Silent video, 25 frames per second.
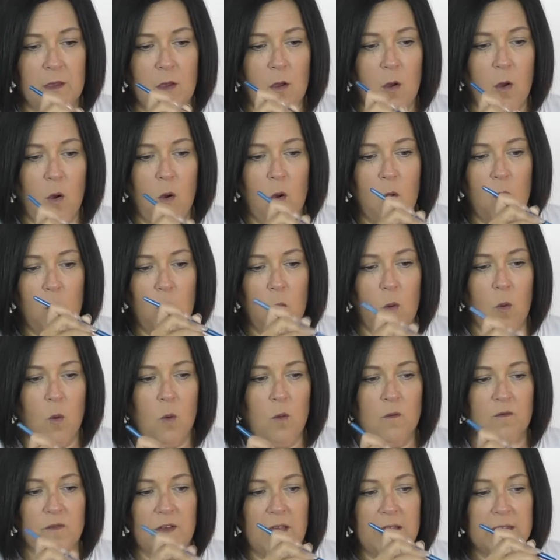all
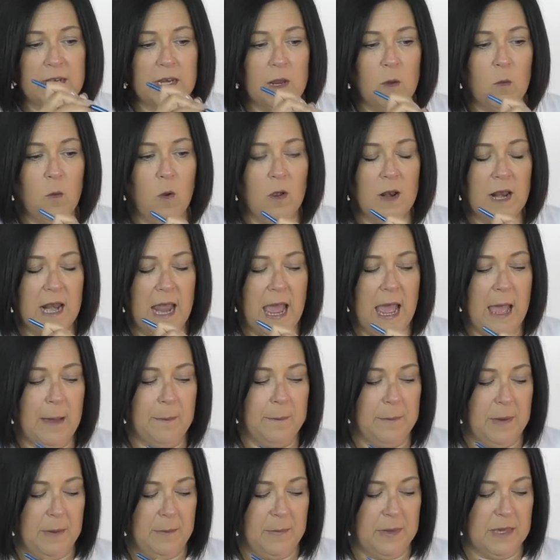over. Now what will
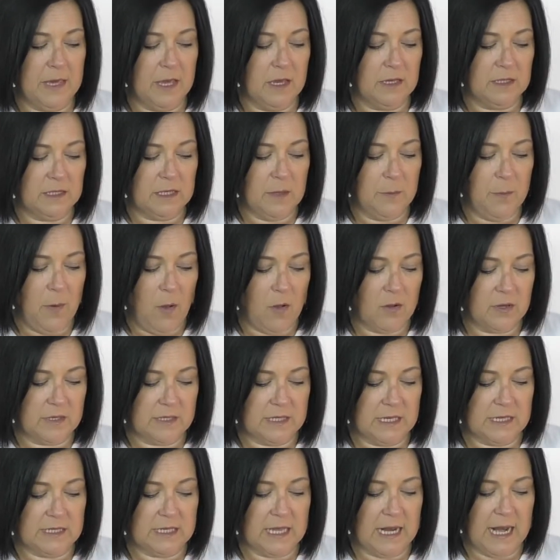happen, because the
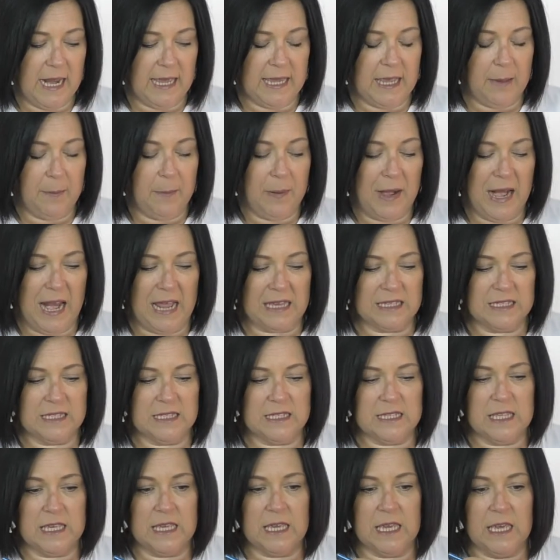boxes are like a
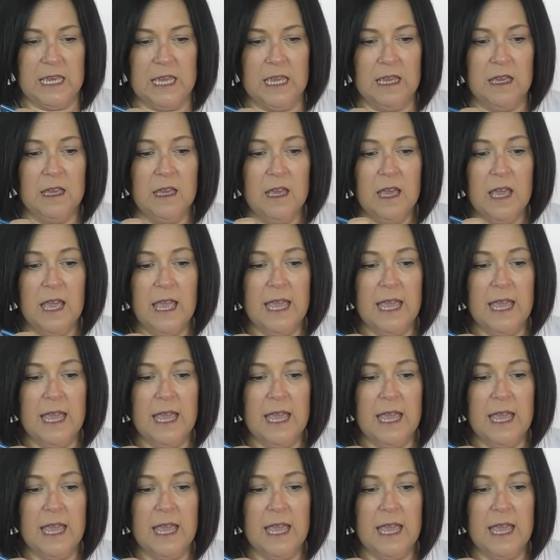plasticky,